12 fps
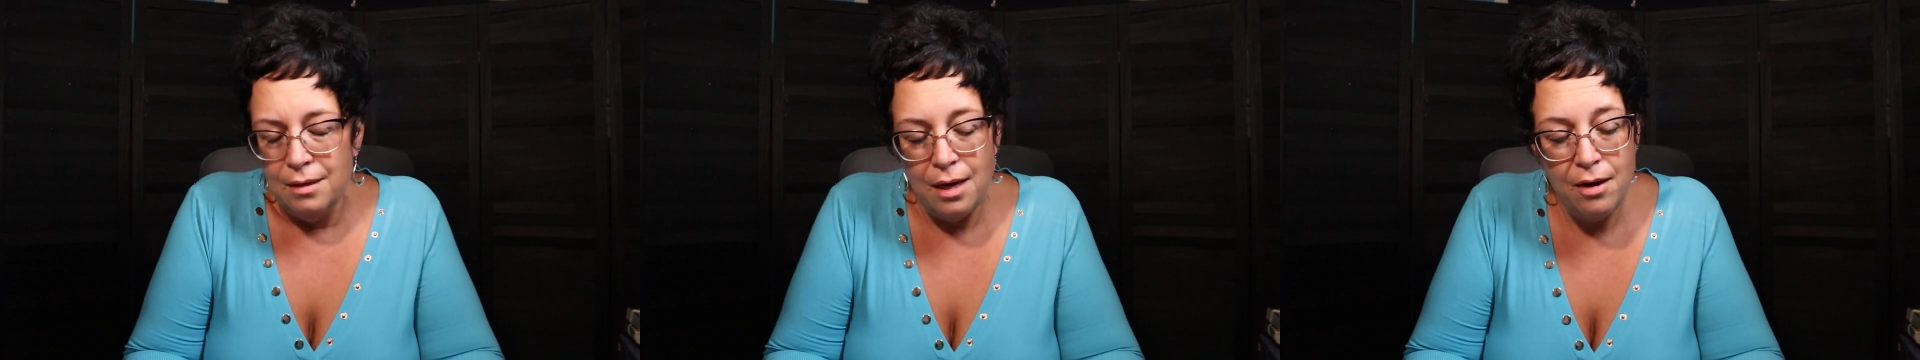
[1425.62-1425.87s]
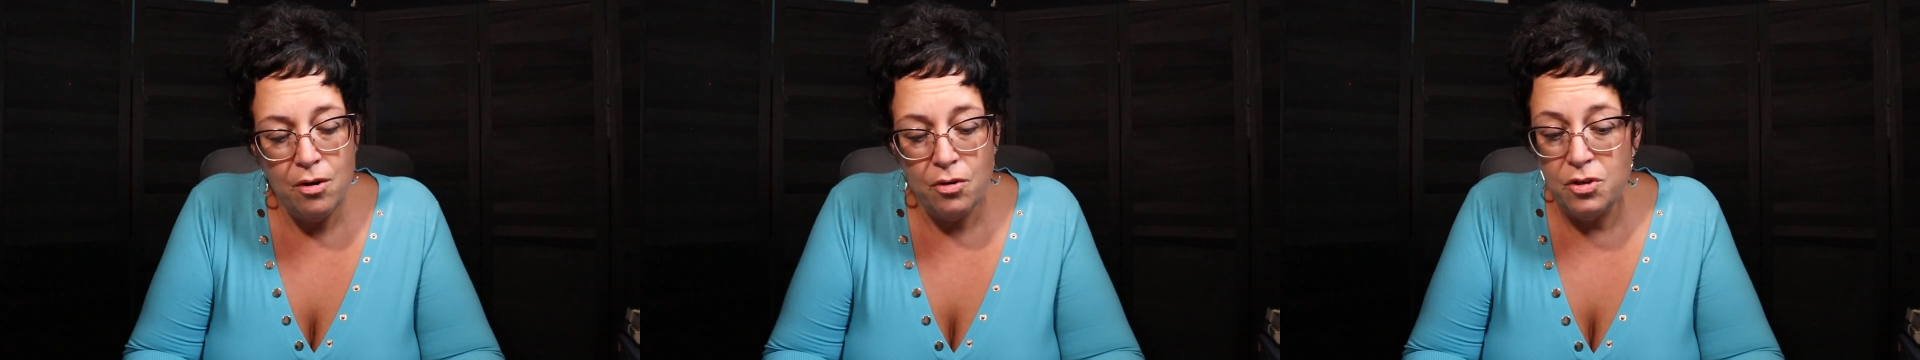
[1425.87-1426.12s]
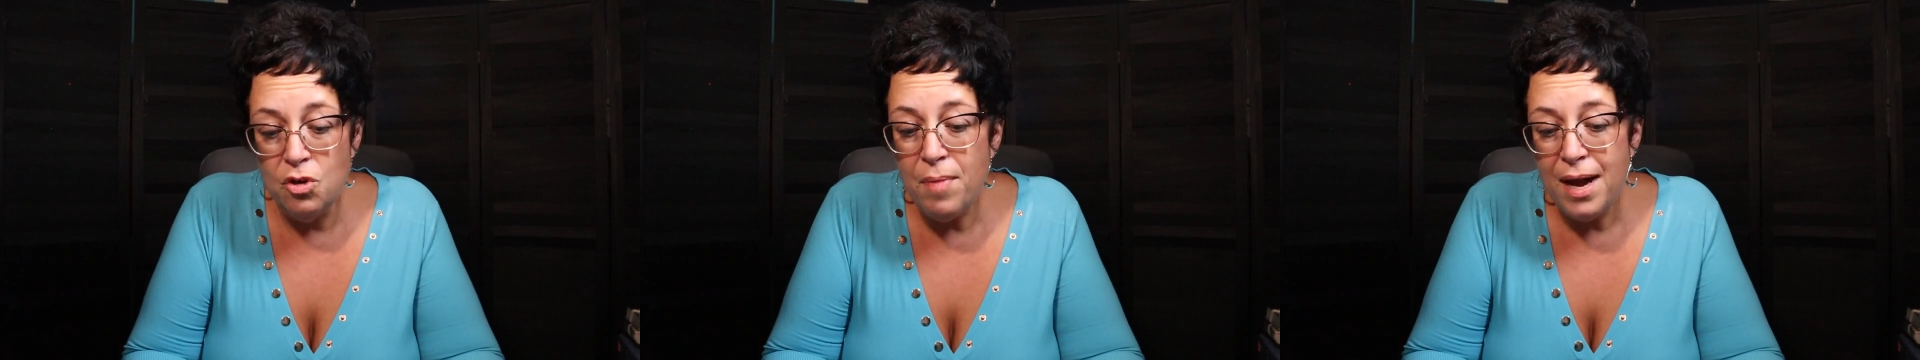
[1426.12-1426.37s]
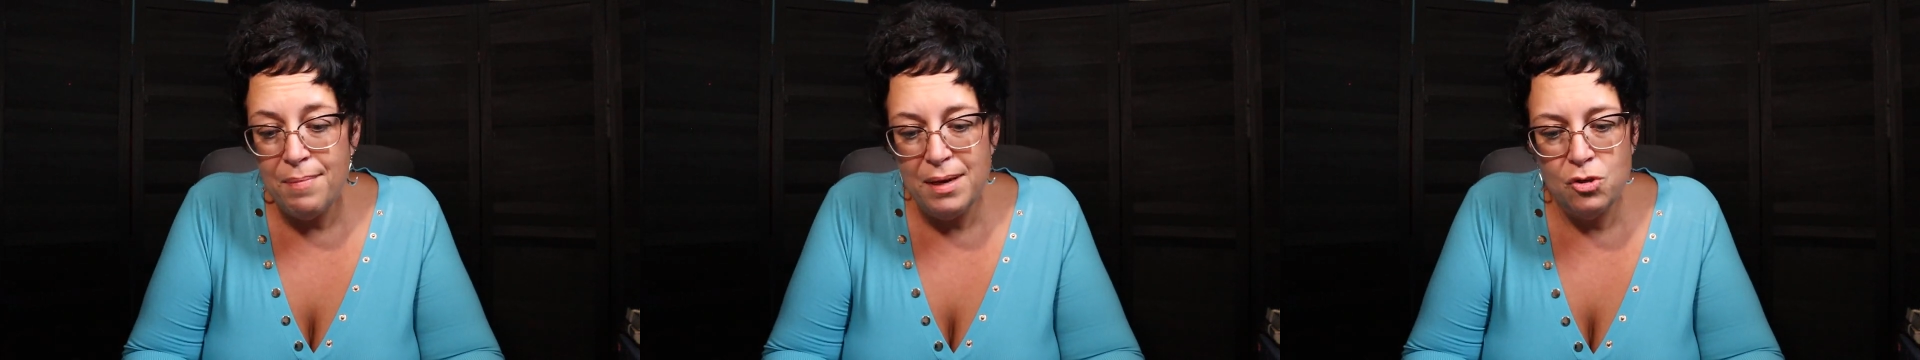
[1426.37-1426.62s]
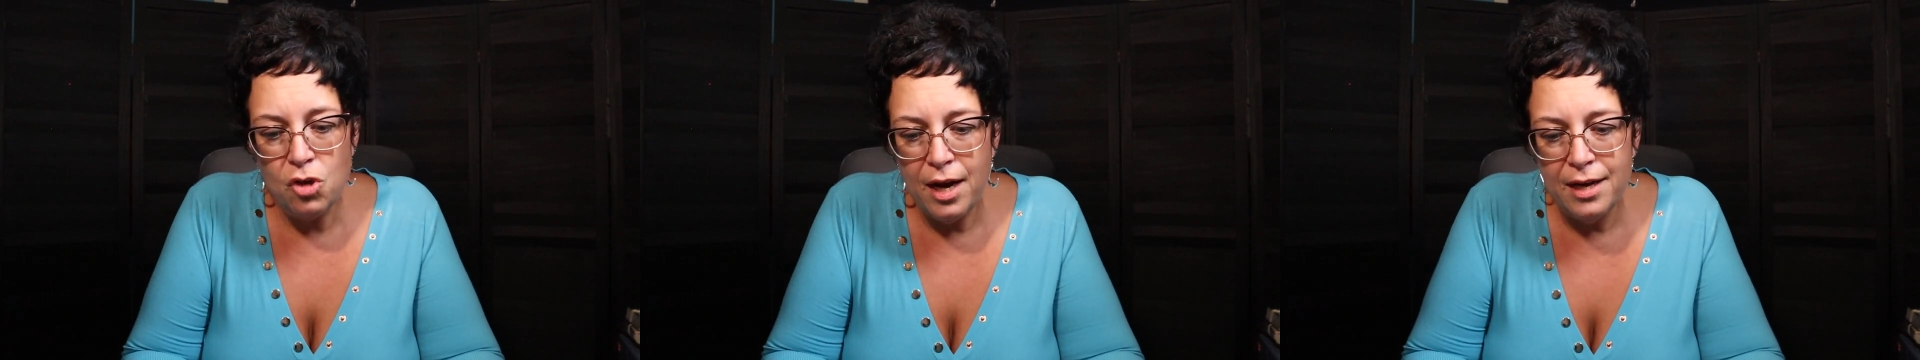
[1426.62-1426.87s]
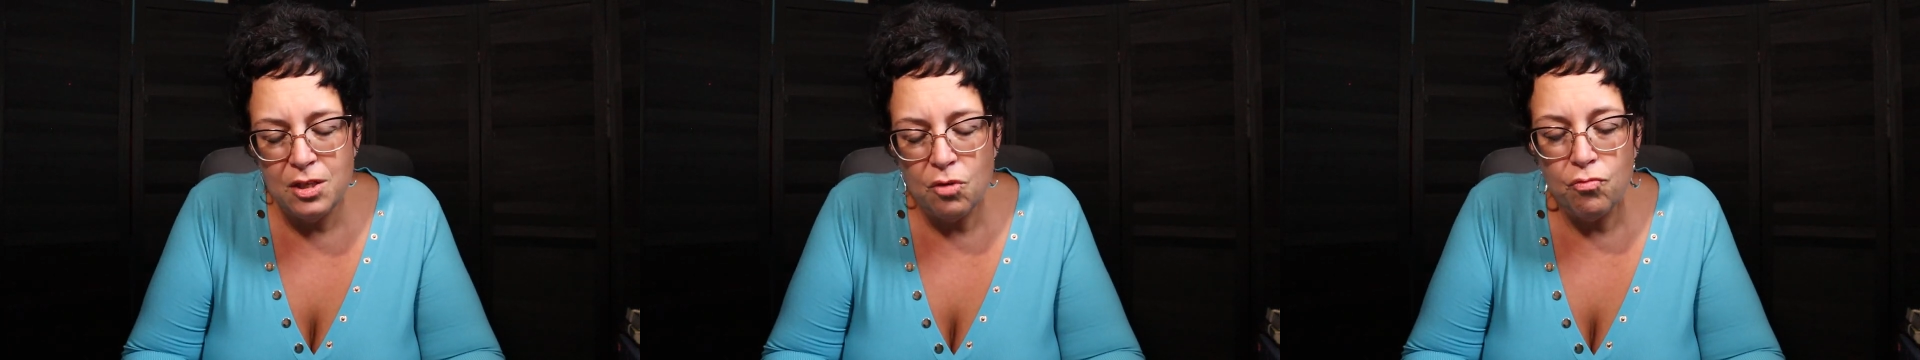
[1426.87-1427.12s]
I don't know, you may be
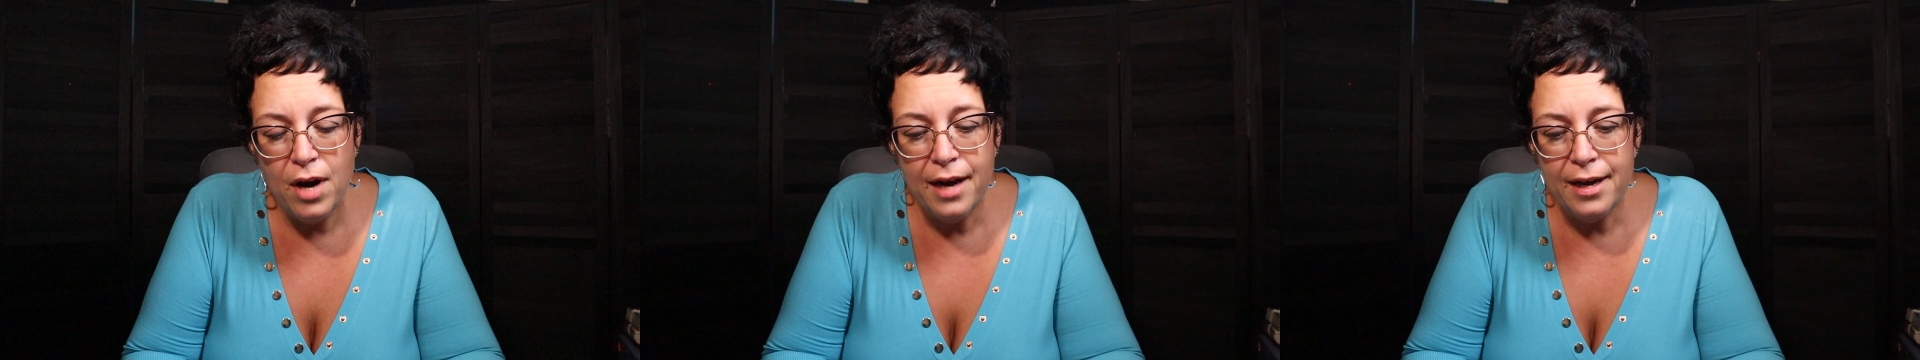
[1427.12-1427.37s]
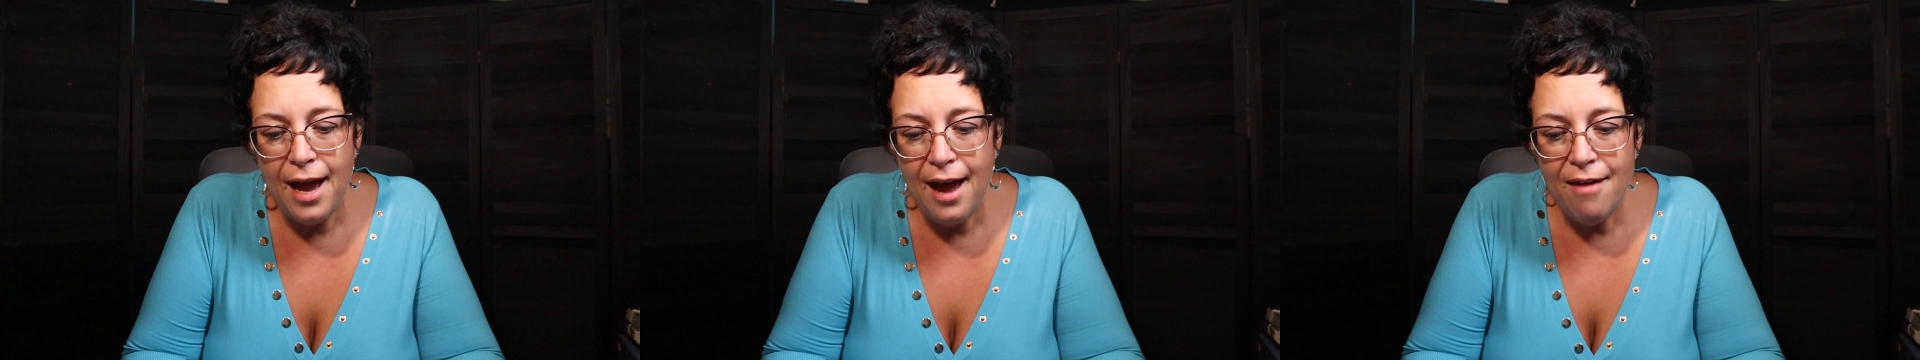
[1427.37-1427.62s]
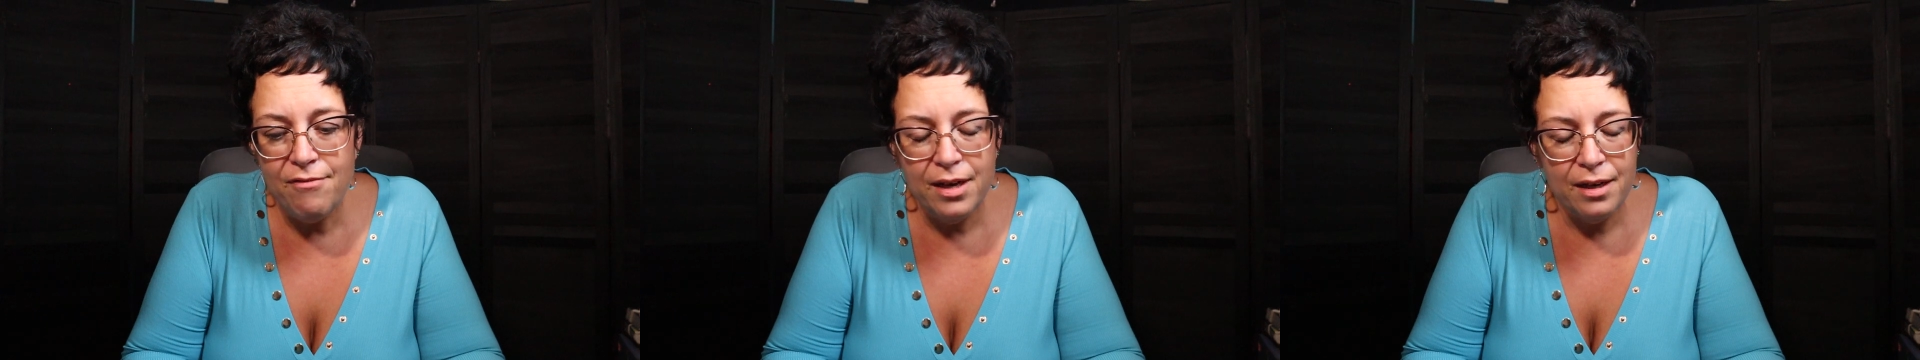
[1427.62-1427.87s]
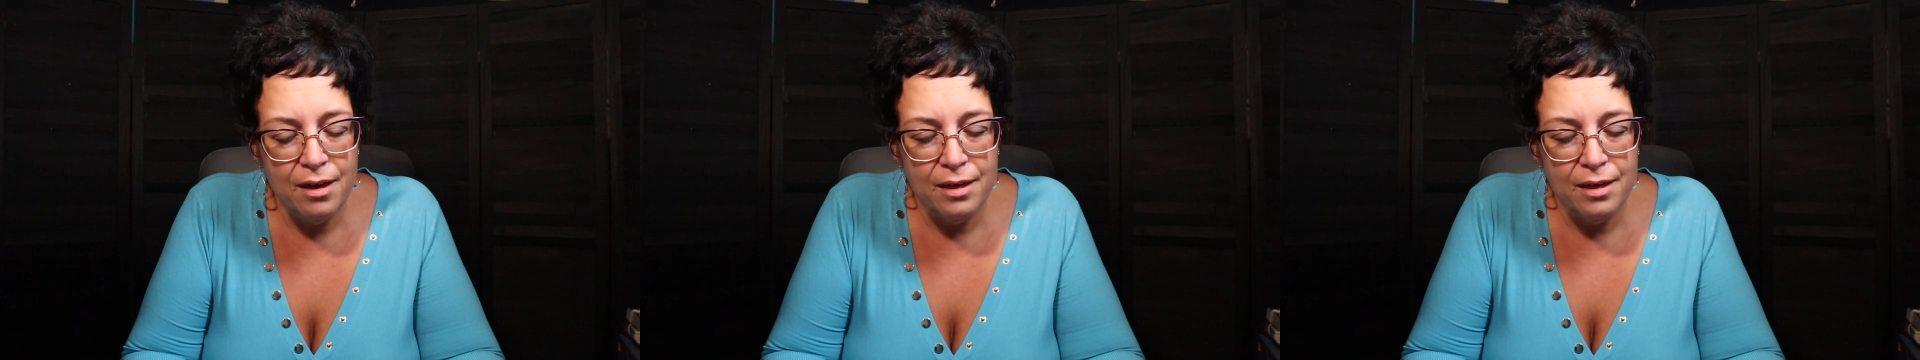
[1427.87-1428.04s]
trying to wreak havoc